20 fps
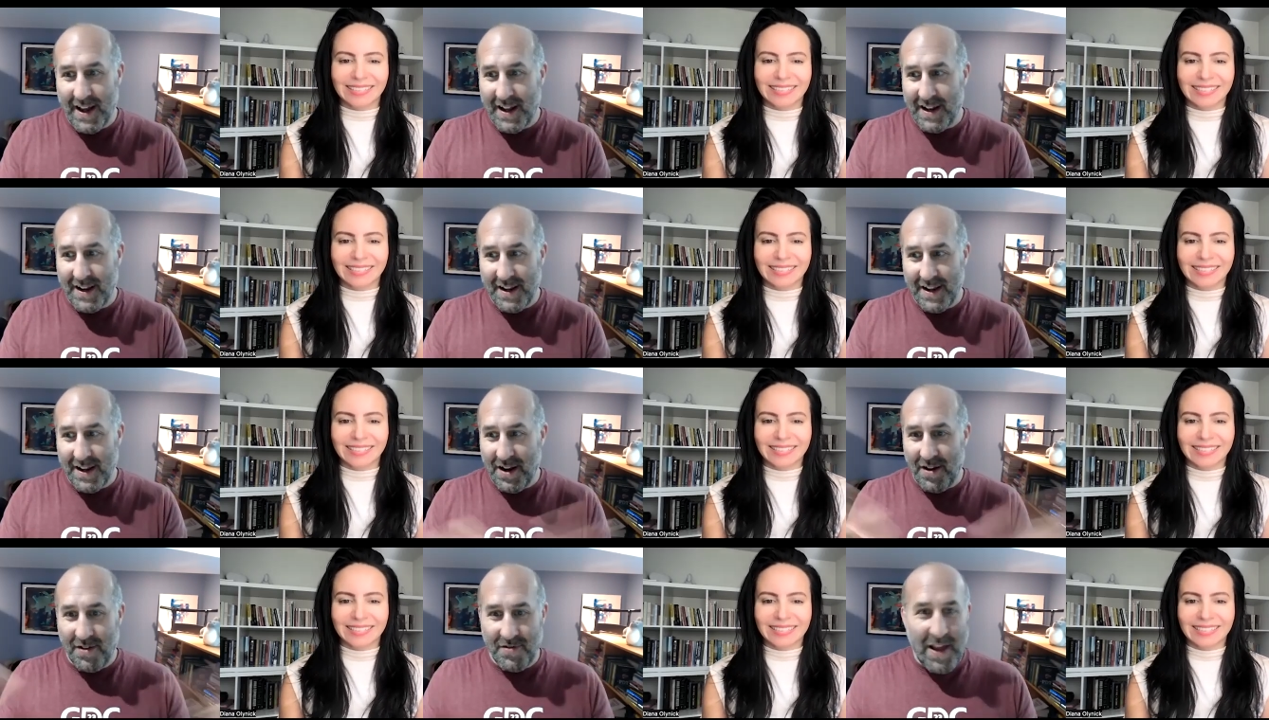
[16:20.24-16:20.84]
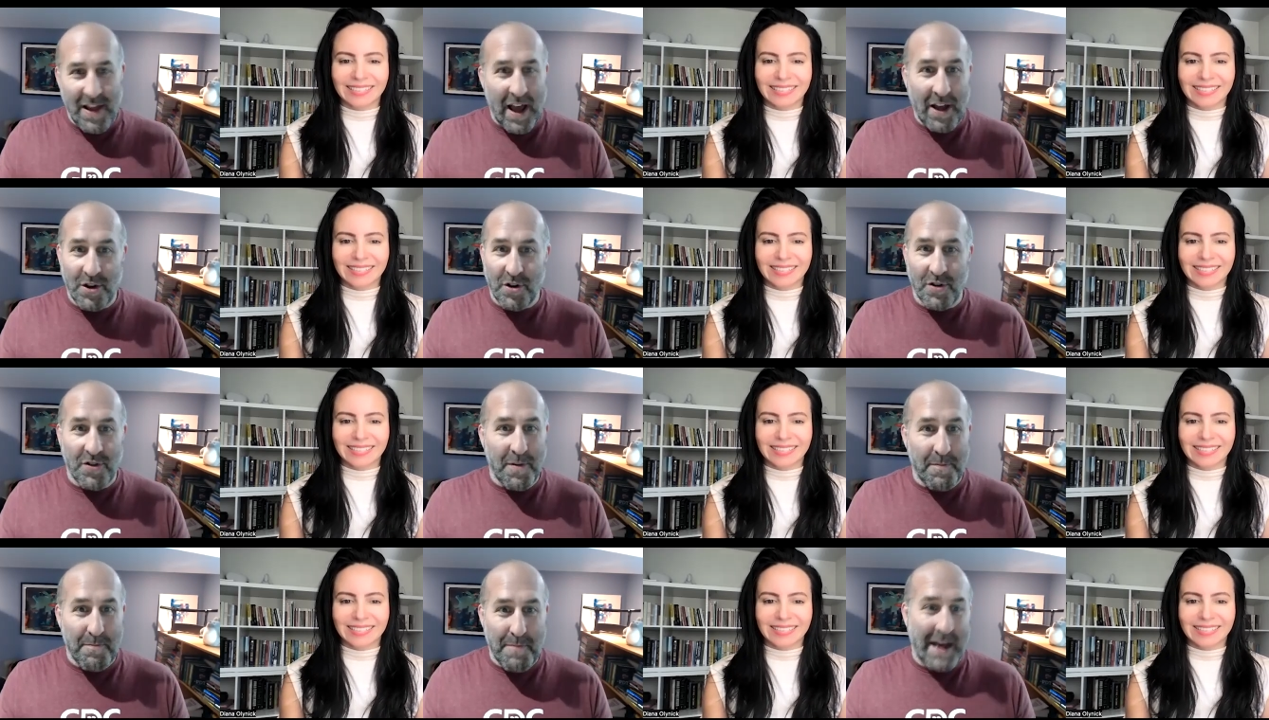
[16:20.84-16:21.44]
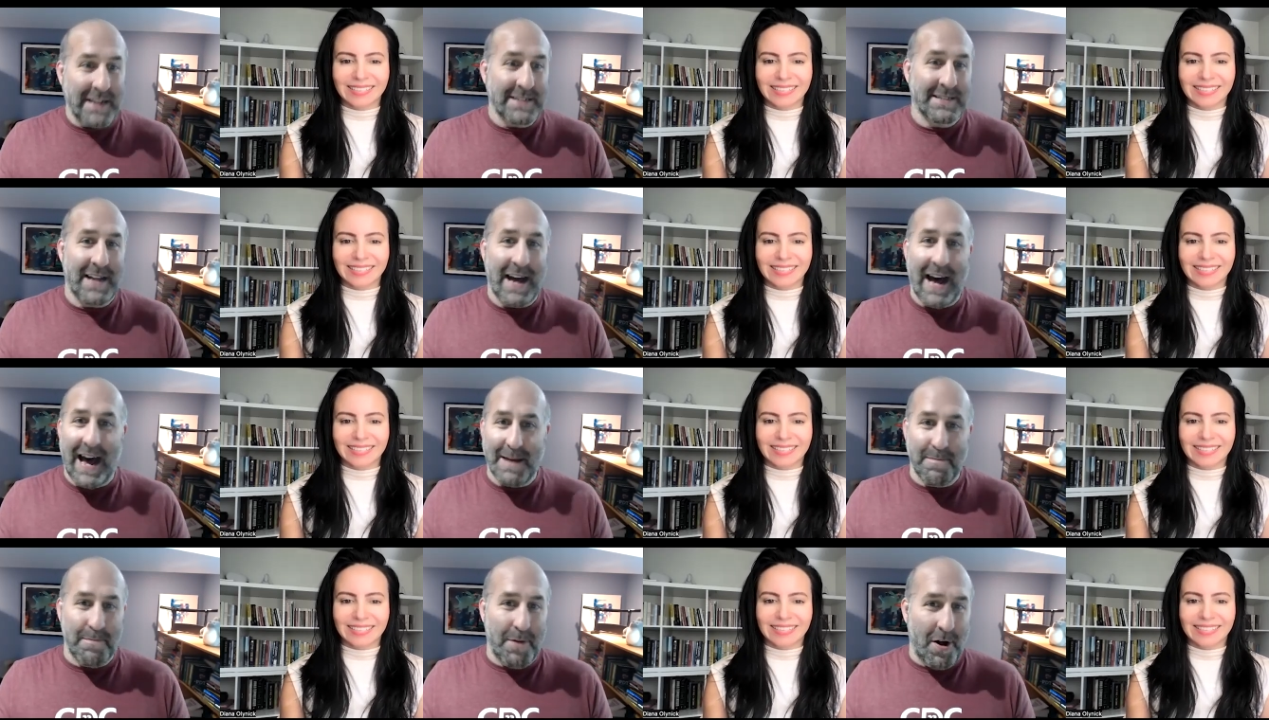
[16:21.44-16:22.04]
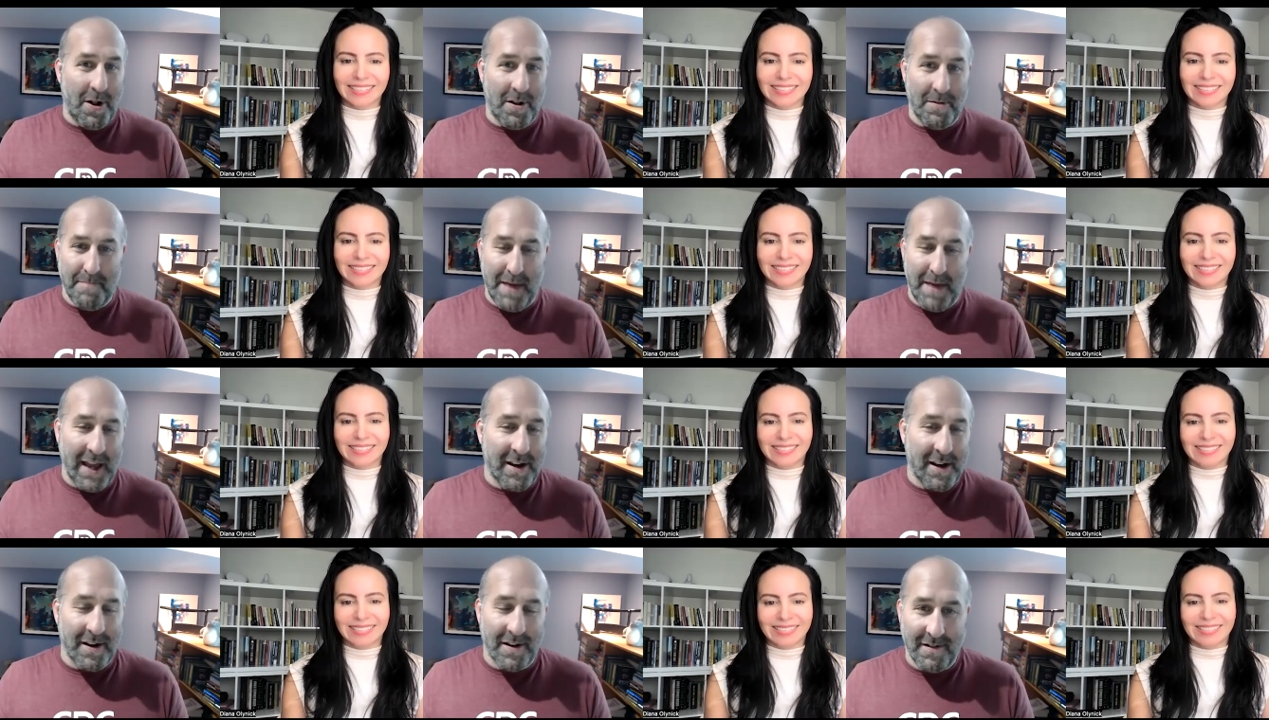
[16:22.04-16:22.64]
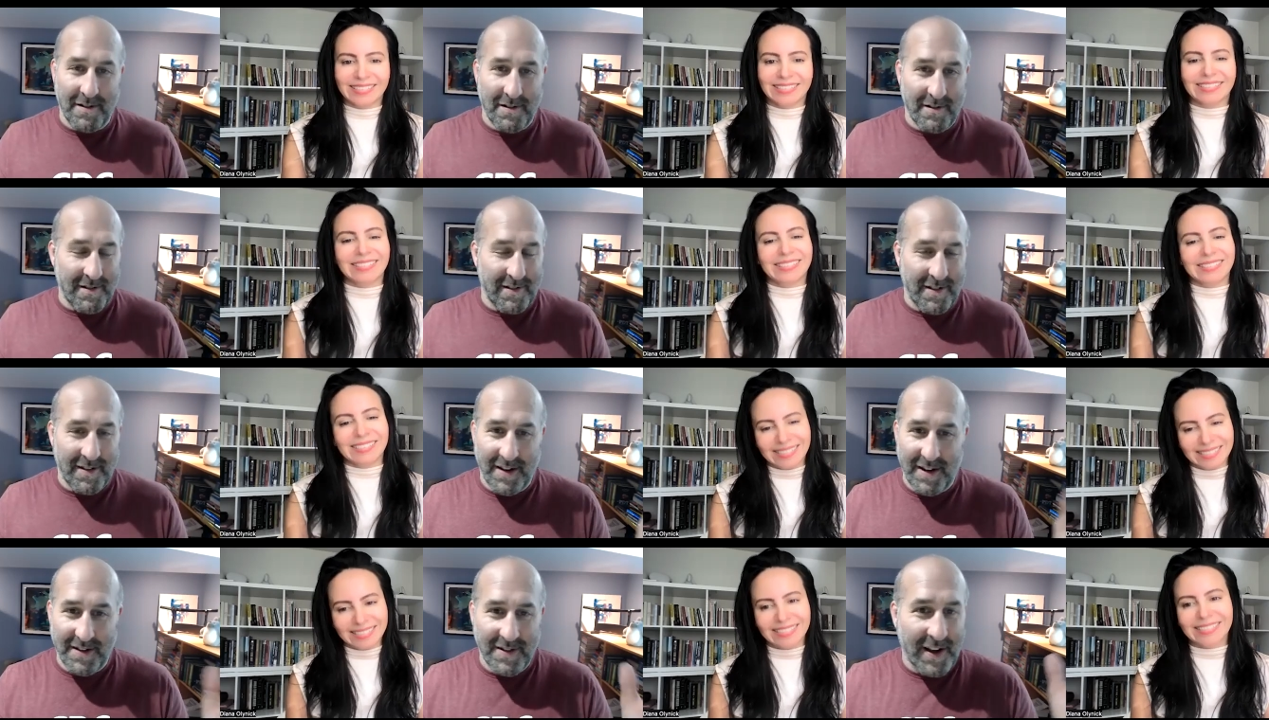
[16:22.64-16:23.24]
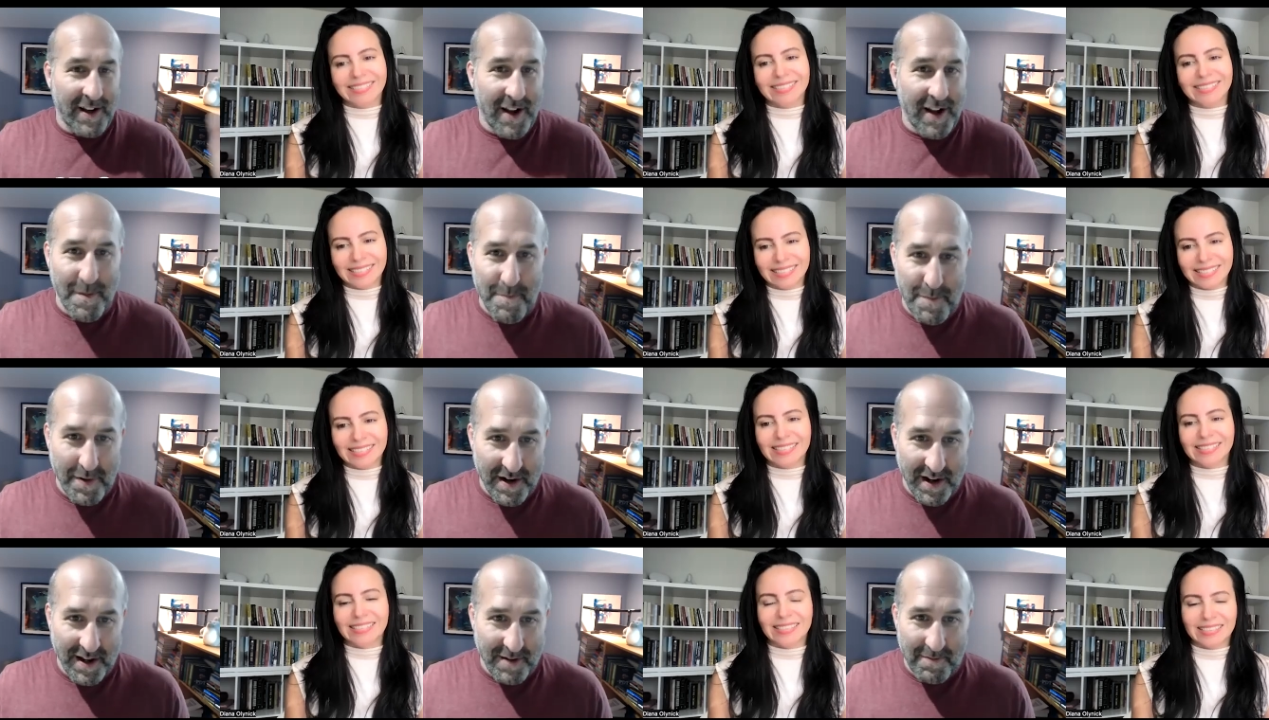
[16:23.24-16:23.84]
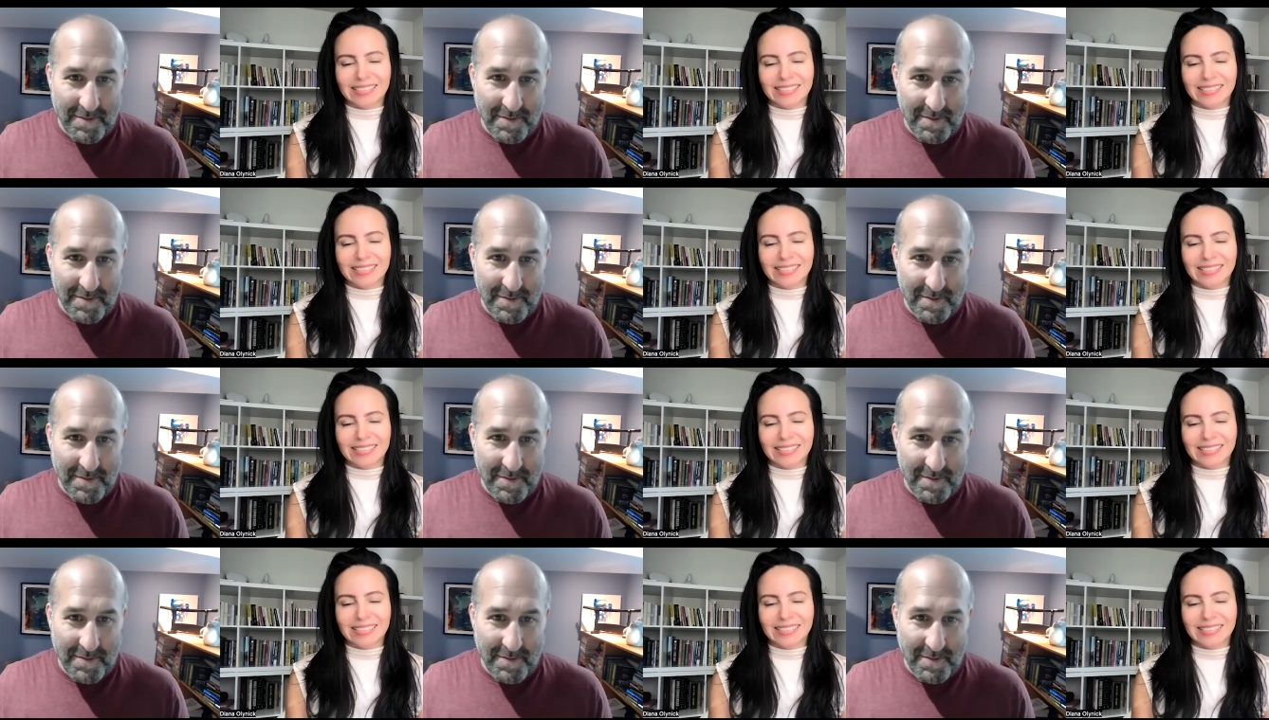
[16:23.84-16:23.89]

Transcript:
Speaker 1: and you know now you're the best eyeball maker in the company,